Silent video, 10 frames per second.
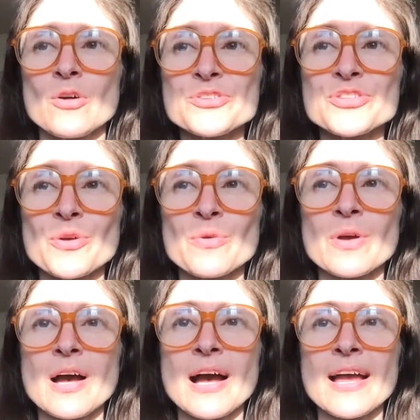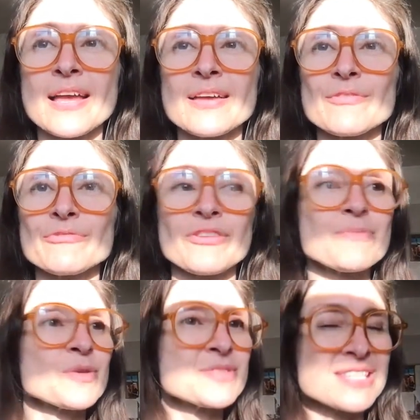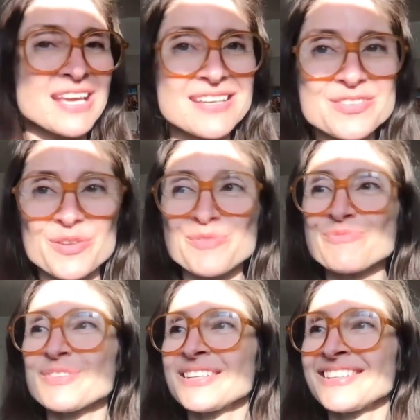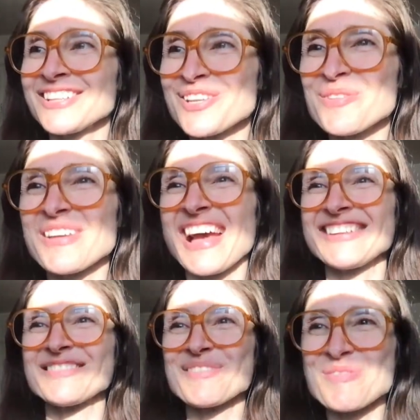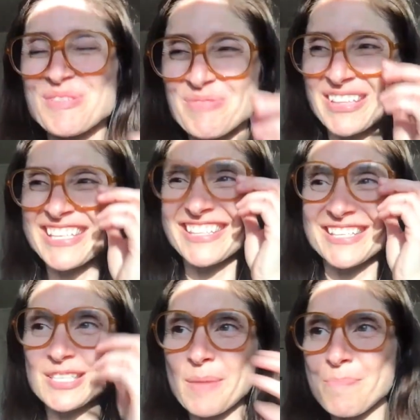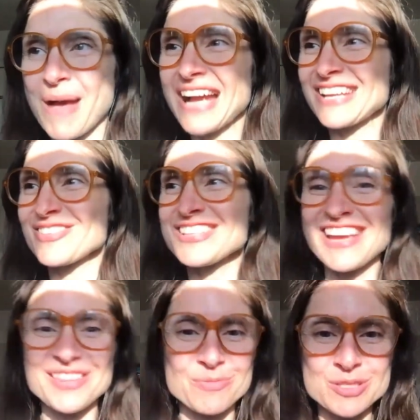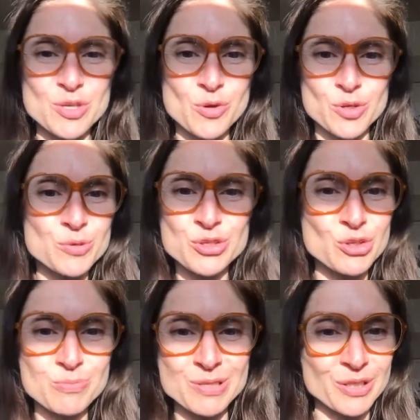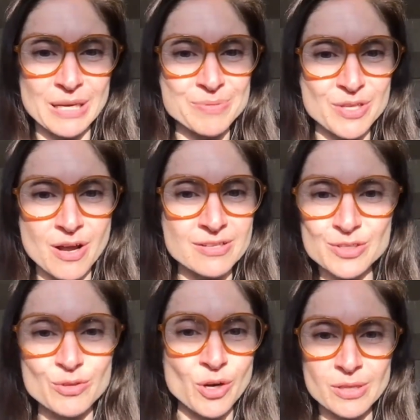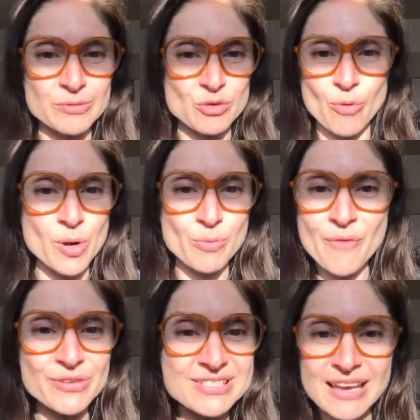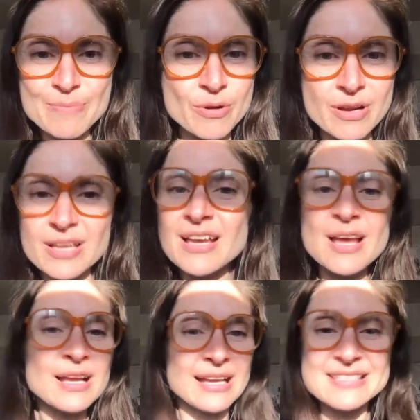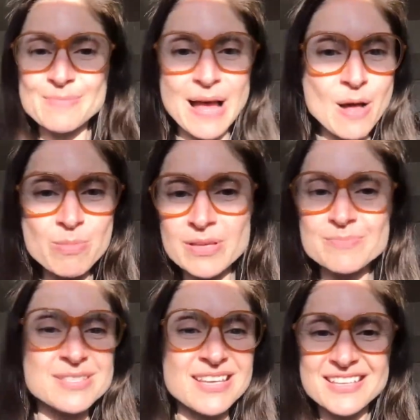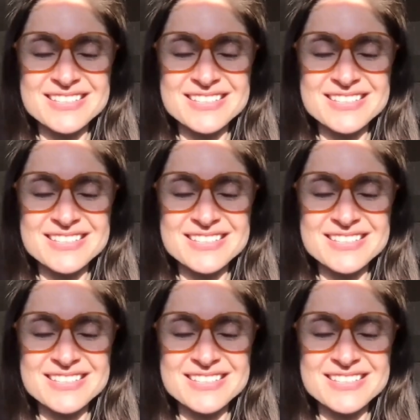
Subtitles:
Also, from those days of, again, you can relate to this, like back in the day, there was no YouTube to look up songs. You'd go to the Toronto Reference Library, get some albums,